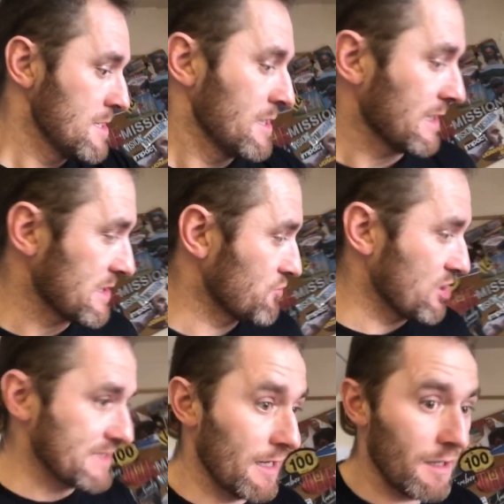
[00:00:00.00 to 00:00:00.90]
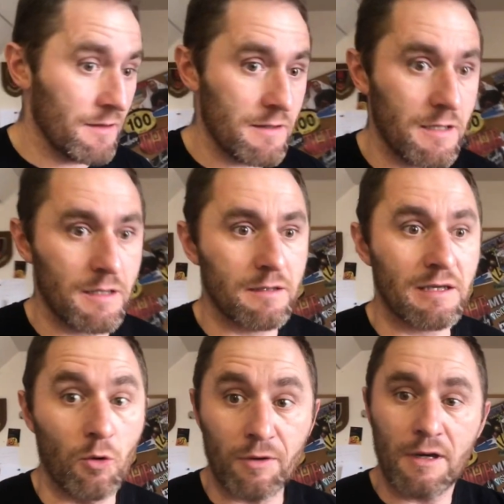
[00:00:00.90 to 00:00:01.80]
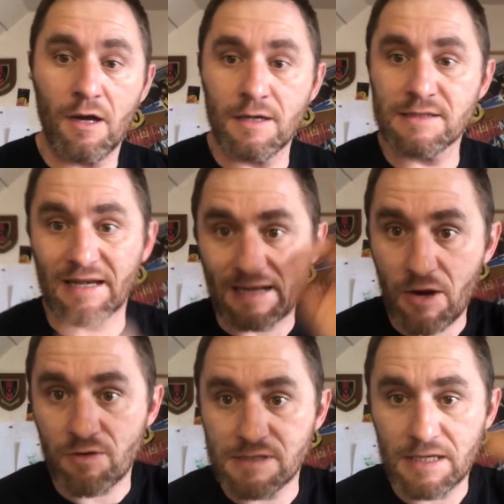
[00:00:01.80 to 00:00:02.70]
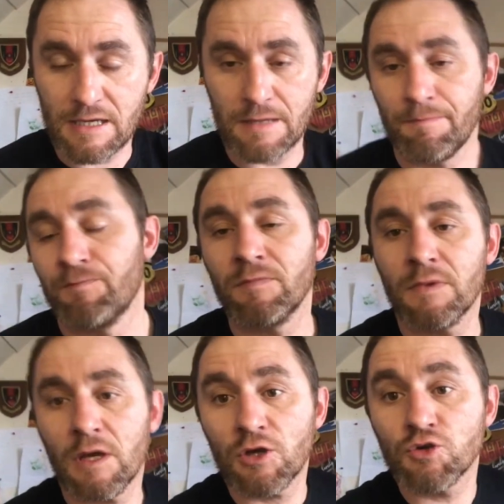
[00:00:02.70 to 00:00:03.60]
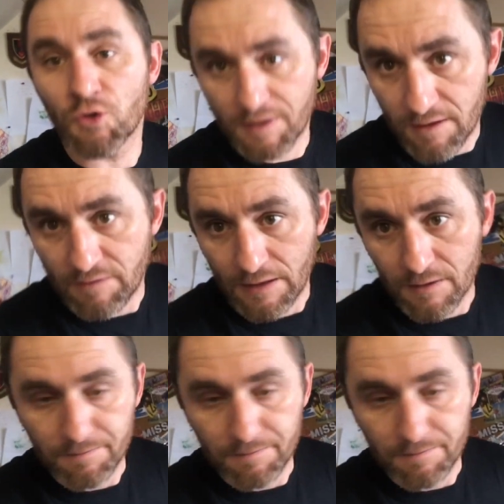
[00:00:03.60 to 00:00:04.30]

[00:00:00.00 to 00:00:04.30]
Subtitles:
get some shit done, get organized, get clarity, and enjoy the evening.